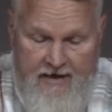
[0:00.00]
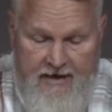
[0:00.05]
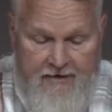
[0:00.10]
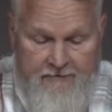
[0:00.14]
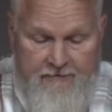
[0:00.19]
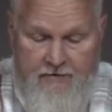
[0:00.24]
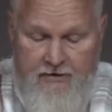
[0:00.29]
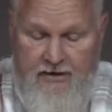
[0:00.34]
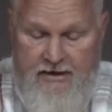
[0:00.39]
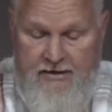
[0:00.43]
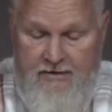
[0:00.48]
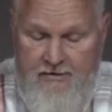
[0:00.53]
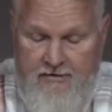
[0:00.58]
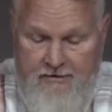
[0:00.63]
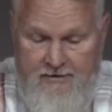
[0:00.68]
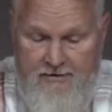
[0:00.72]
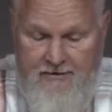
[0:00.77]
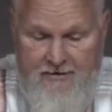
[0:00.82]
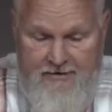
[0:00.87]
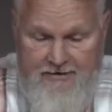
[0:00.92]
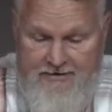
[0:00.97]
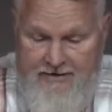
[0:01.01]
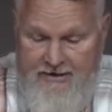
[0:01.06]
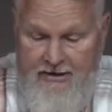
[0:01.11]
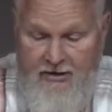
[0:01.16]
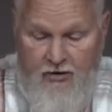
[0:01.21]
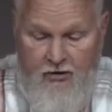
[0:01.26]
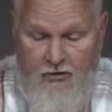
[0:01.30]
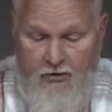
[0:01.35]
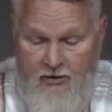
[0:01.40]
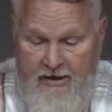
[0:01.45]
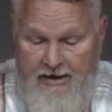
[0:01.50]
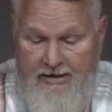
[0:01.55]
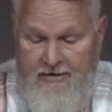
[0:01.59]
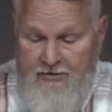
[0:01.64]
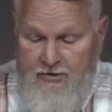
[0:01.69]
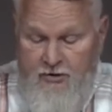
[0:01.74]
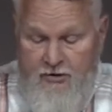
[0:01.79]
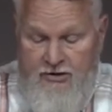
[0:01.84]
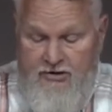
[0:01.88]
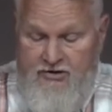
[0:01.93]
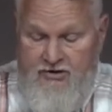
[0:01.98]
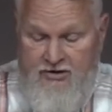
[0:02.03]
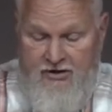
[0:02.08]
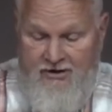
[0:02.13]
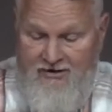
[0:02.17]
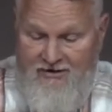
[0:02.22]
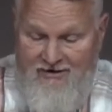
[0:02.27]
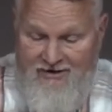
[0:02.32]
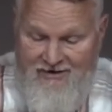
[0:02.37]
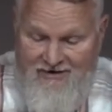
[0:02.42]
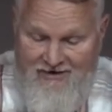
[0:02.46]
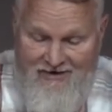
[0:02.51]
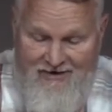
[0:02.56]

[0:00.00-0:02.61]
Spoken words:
every single great Christian,